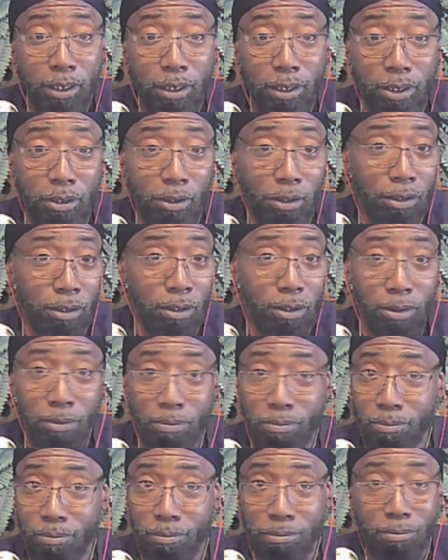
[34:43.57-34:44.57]

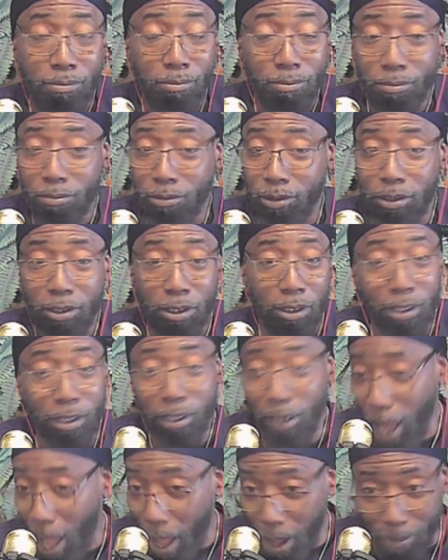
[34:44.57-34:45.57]
to to the
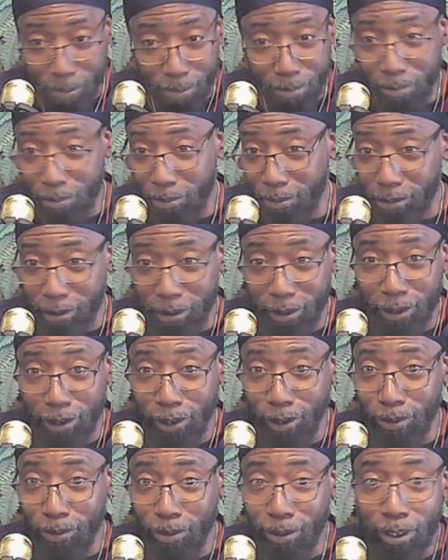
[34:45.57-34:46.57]
top,
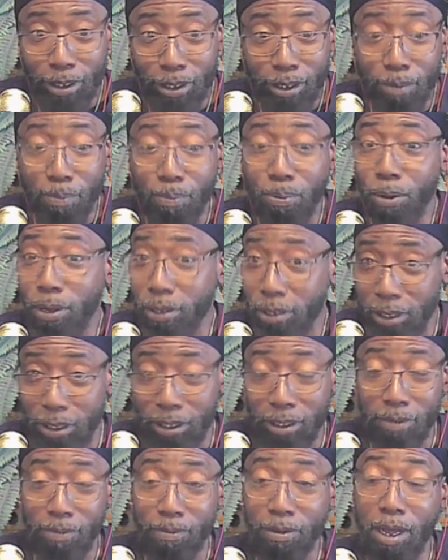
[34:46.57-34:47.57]
to
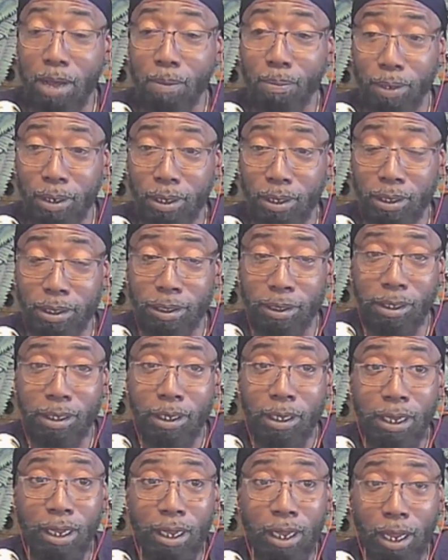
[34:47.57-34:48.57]
presidents of companies,
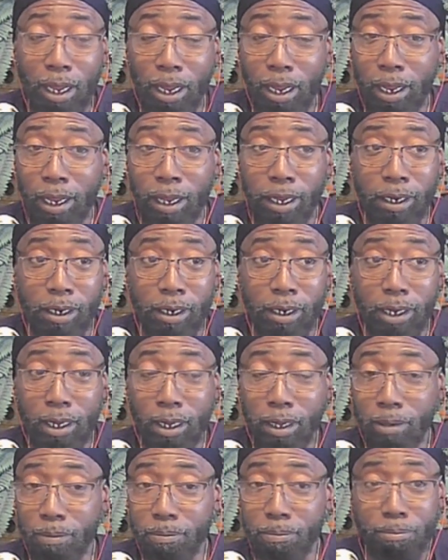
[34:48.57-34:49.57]
and
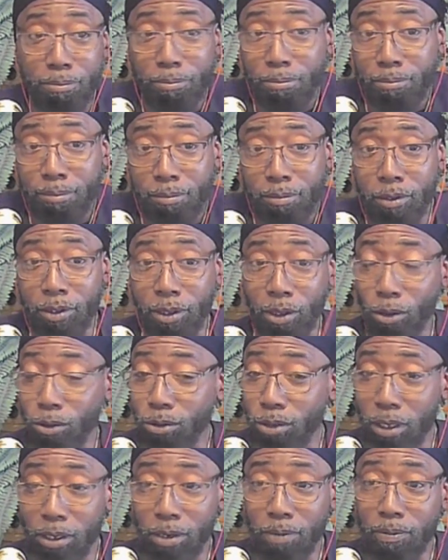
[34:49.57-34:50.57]

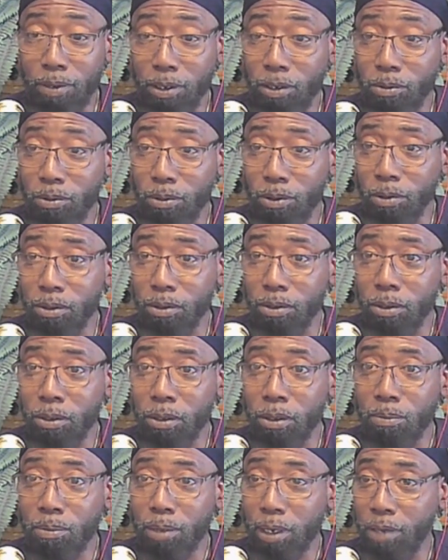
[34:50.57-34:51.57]
those individuals,
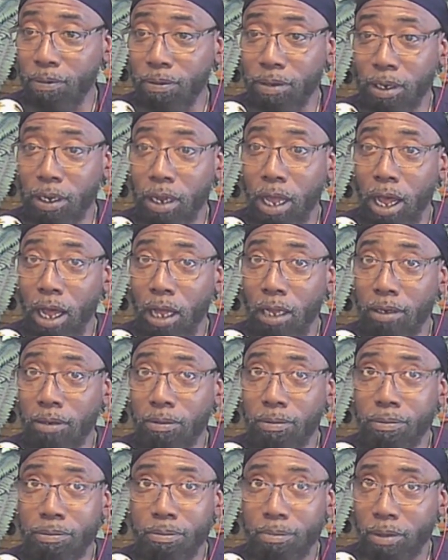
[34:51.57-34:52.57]
believe it or not,
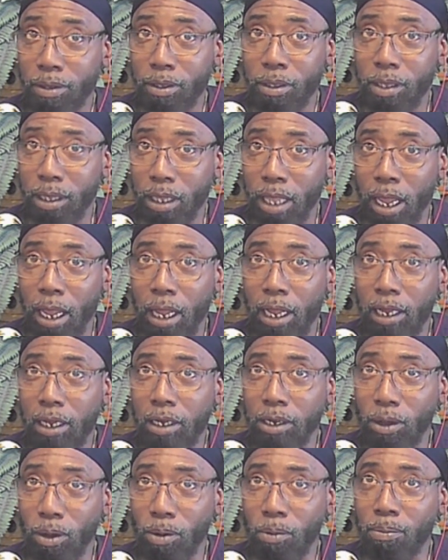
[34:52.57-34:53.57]
they
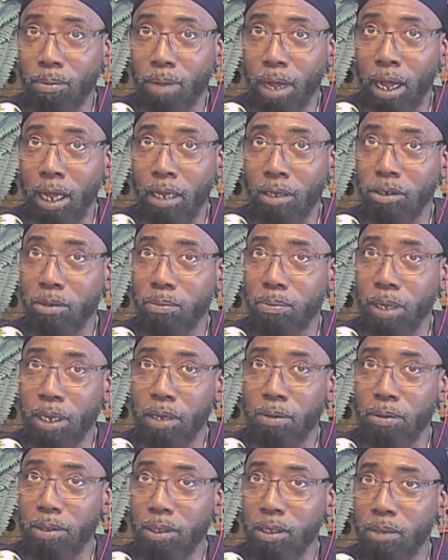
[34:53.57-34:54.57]
don't mind
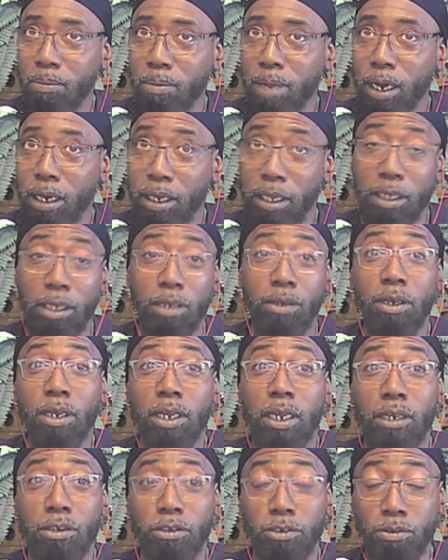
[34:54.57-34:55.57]
speaking with somebody that they're
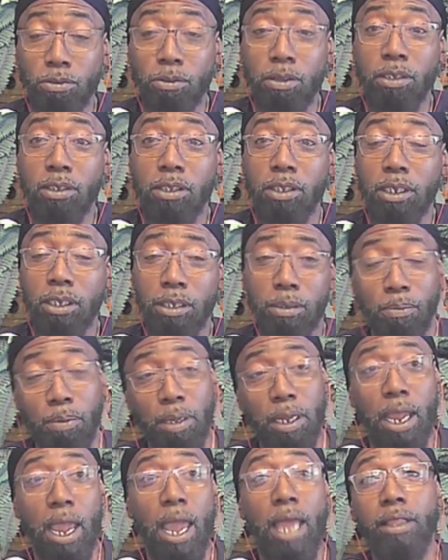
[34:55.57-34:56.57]
entrusting to
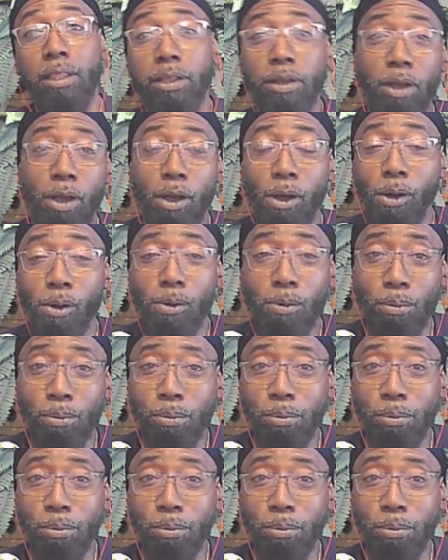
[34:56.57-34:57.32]
be at their home.